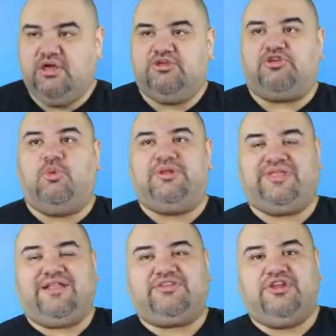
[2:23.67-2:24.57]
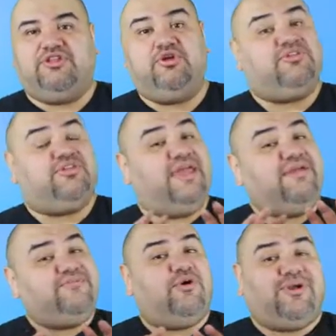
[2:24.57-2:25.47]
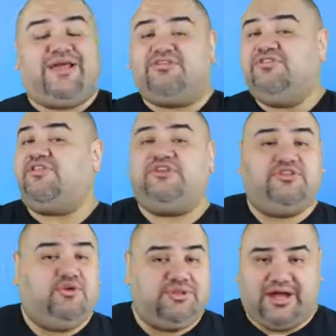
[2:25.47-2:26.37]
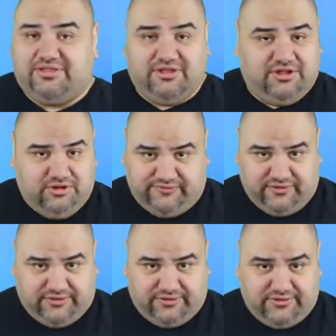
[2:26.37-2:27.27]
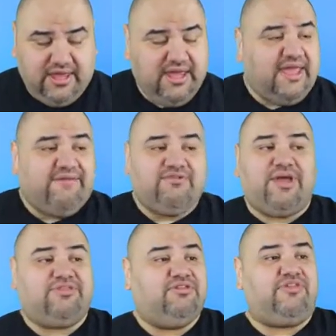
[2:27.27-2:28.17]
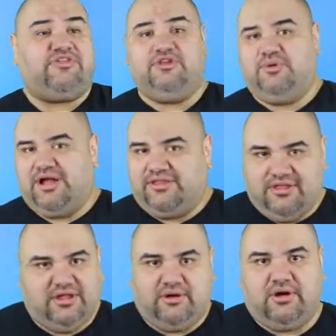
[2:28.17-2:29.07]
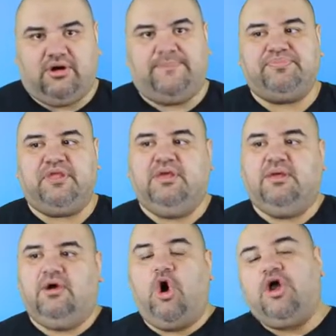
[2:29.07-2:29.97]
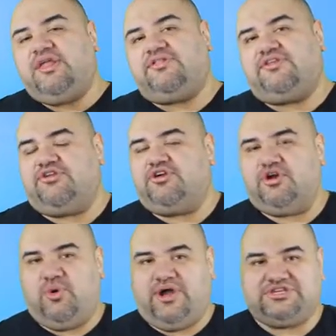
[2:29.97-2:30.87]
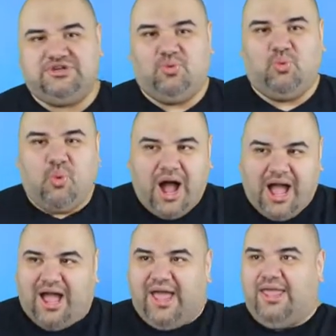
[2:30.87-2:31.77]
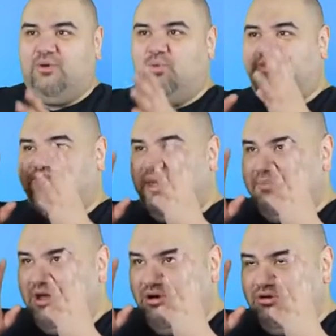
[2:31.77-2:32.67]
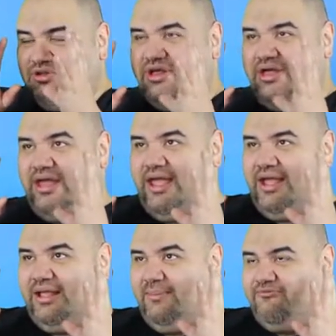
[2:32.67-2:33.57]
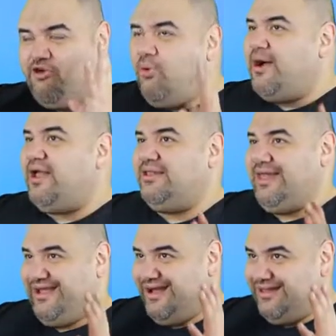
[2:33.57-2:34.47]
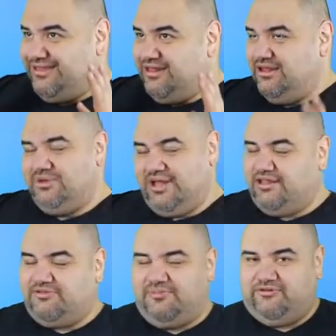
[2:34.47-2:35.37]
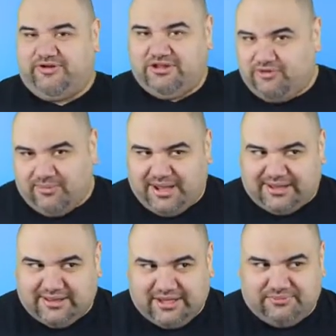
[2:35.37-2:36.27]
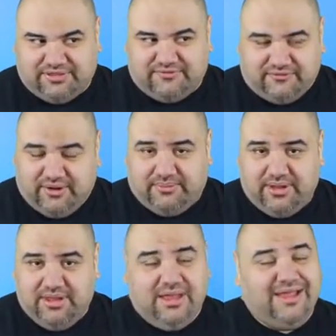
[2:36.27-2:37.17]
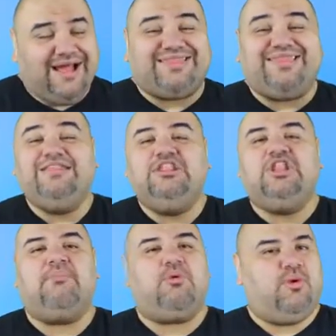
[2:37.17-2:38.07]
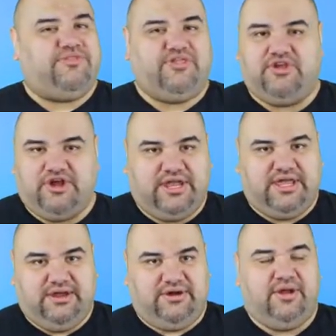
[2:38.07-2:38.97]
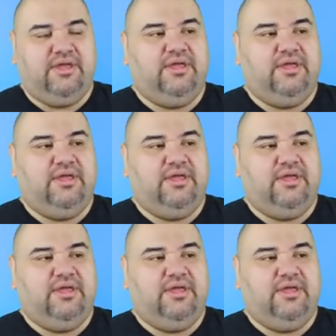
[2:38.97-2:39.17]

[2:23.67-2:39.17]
So what that's gonna do is, even though it has nothing to do with the Godzilla universe, even though it has nothing to do with Godzilla at all, audiences are gonna question, why would they build a robot like Godzilla when they can just build a regular robot like they did in Pacific Rim? That's the number one thing you're gonna hear.